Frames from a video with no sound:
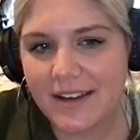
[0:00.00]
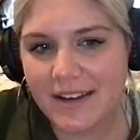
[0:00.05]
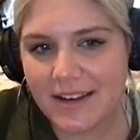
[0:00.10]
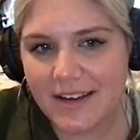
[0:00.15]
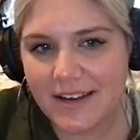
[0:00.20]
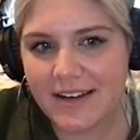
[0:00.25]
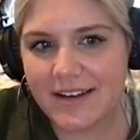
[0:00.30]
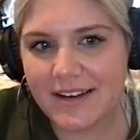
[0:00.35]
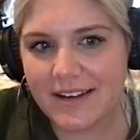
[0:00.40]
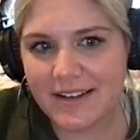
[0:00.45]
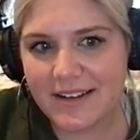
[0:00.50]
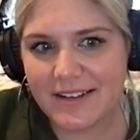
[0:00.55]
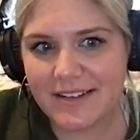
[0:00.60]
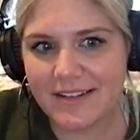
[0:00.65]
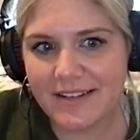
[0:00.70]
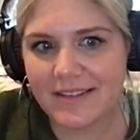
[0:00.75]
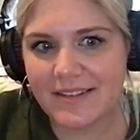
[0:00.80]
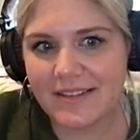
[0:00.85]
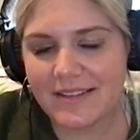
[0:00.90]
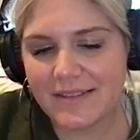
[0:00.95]

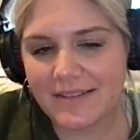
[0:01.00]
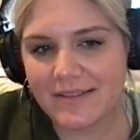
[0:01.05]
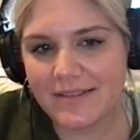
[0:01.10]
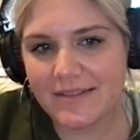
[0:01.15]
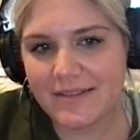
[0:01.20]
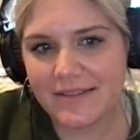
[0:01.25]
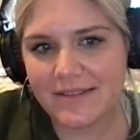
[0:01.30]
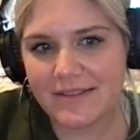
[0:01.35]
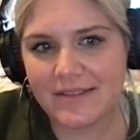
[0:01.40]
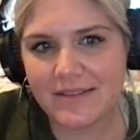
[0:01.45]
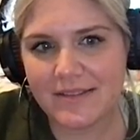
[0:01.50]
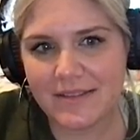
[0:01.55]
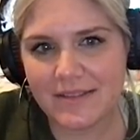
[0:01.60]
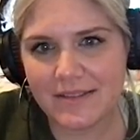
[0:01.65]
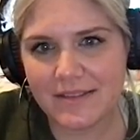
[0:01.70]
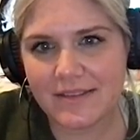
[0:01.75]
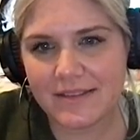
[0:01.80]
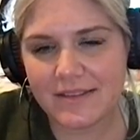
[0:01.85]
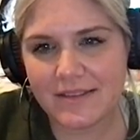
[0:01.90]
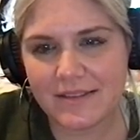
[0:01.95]

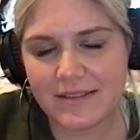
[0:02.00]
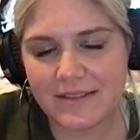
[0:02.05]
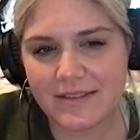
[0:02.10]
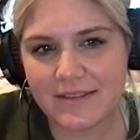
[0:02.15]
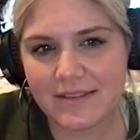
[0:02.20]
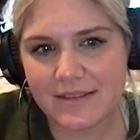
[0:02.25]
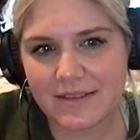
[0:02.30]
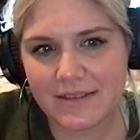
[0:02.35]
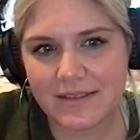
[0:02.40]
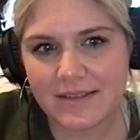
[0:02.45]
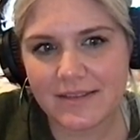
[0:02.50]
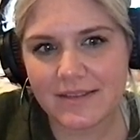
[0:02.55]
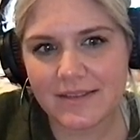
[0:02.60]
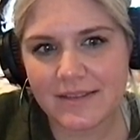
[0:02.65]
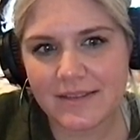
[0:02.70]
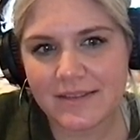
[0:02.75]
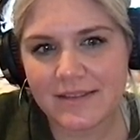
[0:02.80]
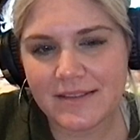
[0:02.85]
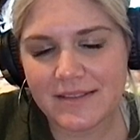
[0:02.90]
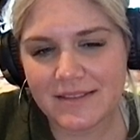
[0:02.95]

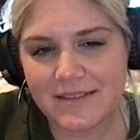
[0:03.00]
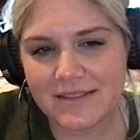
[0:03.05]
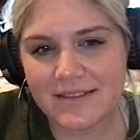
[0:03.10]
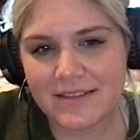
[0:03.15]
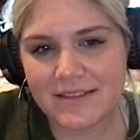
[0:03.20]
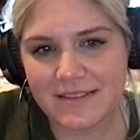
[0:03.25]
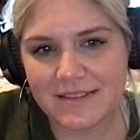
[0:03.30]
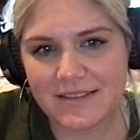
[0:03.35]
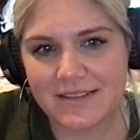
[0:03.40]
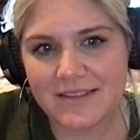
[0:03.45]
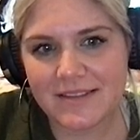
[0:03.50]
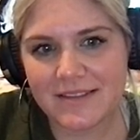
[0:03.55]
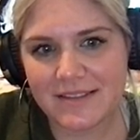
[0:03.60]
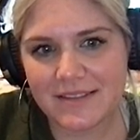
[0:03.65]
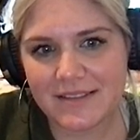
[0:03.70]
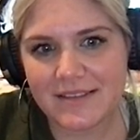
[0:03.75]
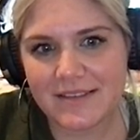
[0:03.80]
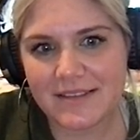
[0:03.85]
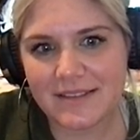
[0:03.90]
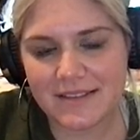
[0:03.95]

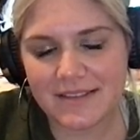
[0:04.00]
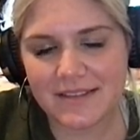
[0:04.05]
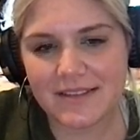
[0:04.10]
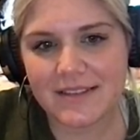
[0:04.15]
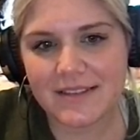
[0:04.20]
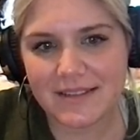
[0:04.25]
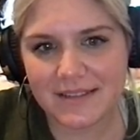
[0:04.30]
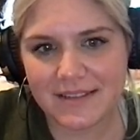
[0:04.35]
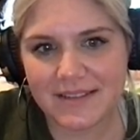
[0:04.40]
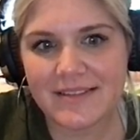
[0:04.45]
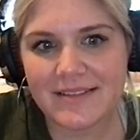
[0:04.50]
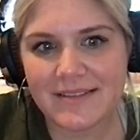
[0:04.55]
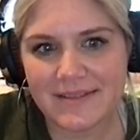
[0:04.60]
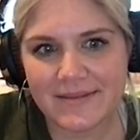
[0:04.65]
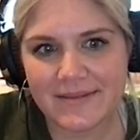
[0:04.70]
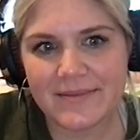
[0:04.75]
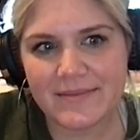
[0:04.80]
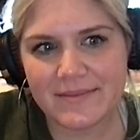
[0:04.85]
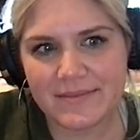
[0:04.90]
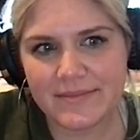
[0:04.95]

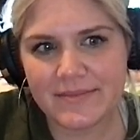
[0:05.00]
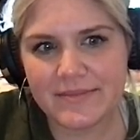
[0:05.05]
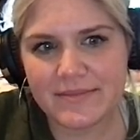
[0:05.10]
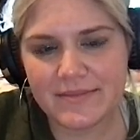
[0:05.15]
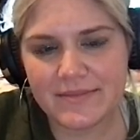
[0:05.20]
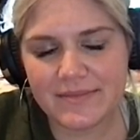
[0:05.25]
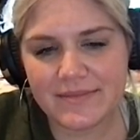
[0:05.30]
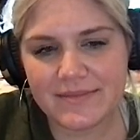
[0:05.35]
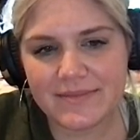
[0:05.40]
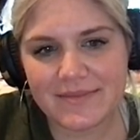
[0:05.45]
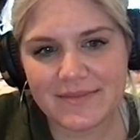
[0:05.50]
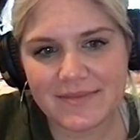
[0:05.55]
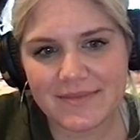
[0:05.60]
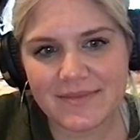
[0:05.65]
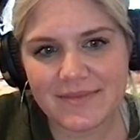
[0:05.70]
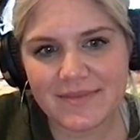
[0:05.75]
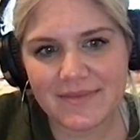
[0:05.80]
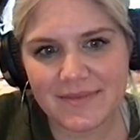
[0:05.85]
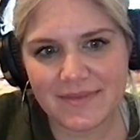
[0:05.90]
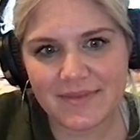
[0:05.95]

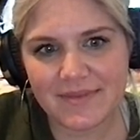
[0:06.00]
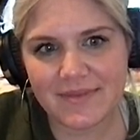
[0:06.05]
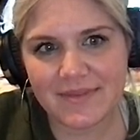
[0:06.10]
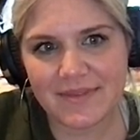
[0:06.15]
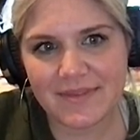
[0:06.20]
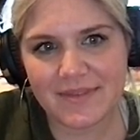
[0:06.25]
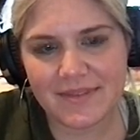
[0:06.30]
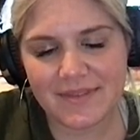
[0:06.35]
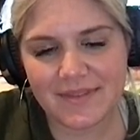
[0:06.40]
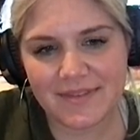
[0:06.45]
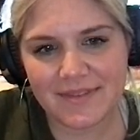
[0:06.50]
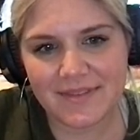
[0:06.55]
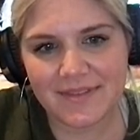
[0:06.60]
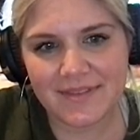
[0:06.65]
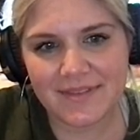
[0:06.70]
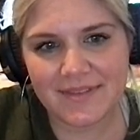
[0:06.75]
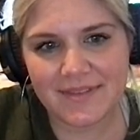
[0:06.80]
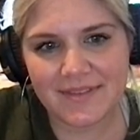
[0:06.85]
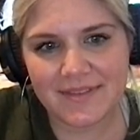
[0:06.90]
This person isn't speaking.